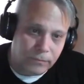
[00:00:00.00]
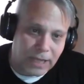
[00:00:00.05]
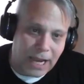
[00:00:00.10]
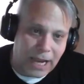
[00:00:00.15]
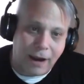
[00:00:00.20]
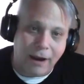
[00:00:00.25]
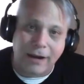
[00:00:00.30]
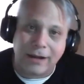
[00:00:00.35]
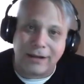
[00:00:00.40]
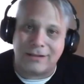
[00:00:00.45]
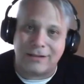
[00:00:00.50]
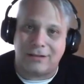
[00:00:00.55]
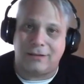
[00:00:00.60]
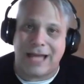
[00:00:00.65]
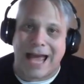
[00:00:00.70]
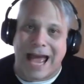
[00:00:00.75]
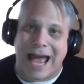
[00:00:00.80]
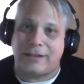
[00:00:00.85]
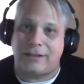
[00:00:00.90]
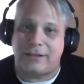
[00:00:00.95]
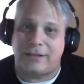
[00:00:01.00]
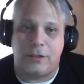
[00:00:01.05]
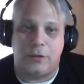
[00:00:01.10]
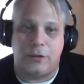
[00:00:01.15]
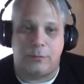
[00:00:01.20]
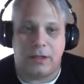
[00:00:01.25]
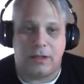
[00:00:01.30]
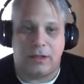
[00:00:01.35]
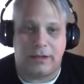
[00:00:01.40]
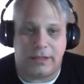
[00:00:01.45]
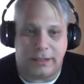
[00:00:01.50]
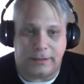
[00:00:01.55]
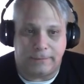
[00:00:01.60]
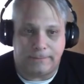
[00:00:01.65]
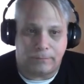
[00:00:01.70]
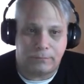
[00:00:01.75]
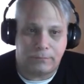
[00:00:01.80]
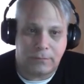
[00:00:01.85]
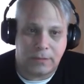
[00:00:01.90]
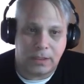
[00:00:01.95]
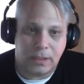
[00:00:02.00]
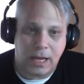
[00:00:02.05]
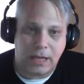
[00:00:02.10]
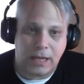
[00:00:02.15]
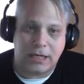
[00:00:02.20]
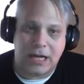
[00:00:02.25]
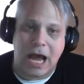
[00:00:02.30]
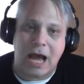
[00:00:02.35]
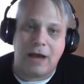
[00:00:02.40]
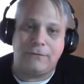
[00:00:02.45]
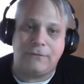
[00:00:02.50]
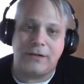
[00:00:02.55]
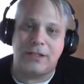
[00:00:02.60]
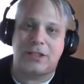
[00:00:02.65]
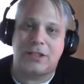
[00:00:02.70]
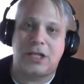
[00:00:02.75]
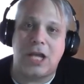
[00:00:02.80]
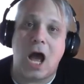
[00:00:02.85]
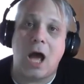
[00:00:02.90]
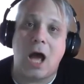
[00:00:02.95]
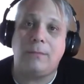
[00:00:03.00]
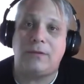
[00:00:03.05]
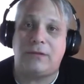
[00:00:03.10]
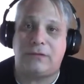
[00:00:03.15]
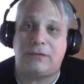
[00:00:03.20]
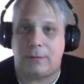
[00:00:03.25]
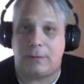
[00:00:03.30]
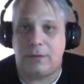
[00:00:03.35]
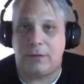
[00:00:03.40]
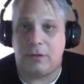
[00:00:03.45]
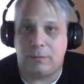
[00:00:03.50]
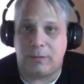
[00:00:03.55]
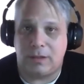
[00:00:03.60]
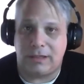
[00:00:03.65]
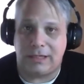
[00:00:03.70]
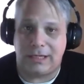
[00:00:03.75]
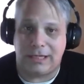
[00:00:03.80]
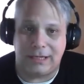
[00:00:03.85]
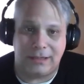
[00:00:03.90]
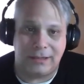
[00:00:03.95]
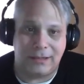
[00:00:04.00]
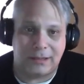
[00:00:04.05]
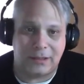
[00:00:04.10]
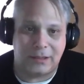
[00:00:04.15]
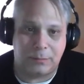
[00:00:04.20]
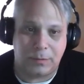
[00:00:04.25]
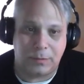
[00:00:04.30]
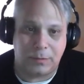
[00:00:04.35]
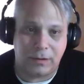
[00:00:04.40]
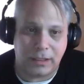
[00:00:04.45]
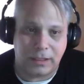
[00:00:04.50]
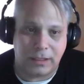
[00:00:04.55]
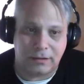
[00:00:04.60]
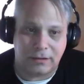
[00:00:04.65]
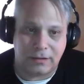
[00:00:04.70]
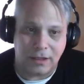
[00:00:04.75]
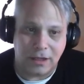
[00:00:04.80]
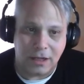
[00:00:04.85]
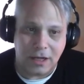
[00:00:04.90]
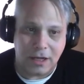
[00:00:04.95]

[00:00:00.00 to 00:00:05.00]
Arrogance lacks humility, and confidence comes from humility and experience